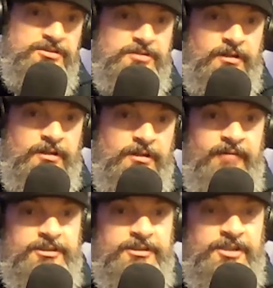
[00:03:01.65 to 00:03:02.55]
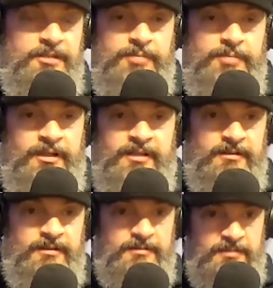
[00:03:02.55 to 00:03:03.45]
you know, average kid playing in
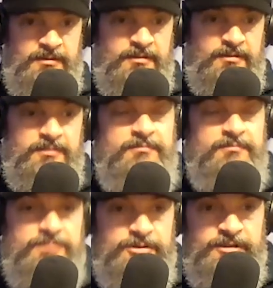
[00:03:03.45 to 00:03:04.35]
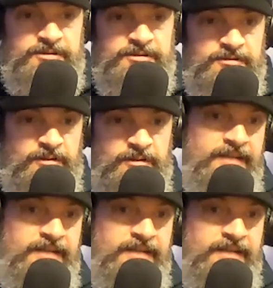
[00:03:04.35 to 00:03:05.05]
the in the streets until the lights